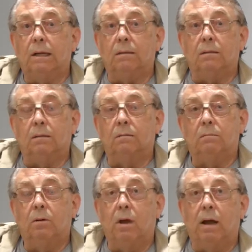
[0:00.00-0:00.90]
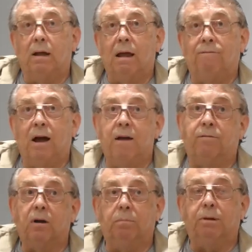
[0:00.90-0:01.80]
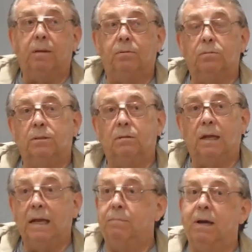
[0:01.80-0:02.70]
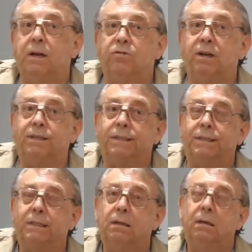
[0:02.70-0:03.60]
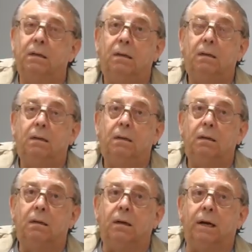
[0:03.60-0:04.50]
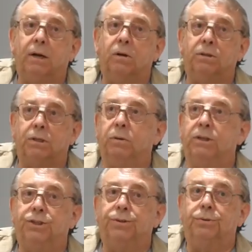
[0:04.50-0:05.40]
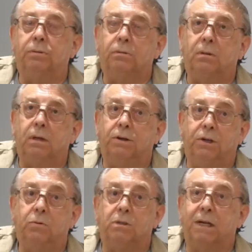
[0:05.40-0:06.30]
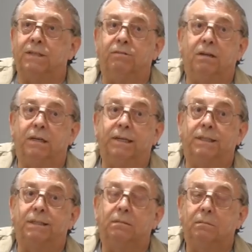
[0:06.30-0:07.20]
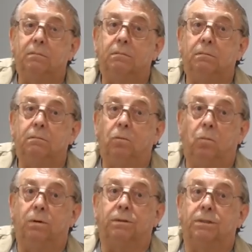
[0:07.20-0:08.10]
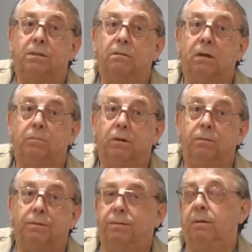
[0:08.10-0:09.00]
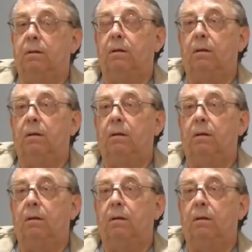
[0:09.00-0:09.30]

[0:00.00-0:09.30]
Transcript: And if I've got people's email addresses, I also issue a newsletter at least once a month,